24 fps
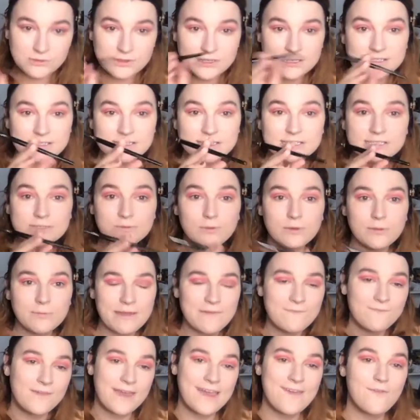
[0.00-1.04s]
This is one of my
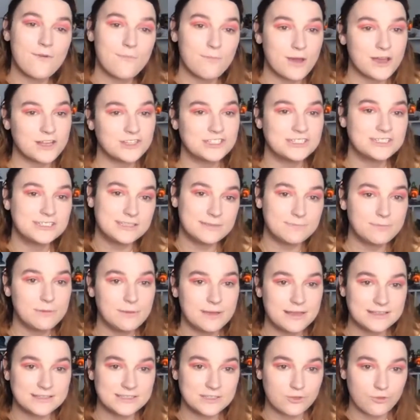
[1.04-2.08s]
favorite brushes simply
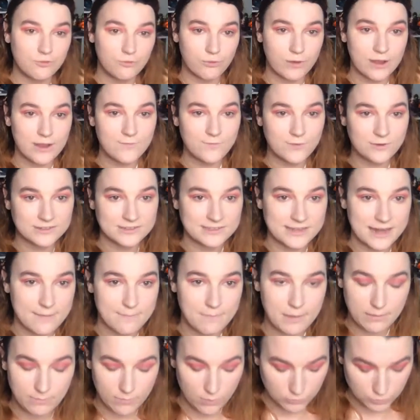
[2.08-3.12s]
because it's great for
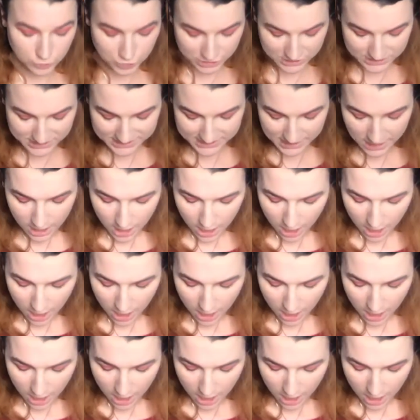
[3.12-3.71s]
stamping motions.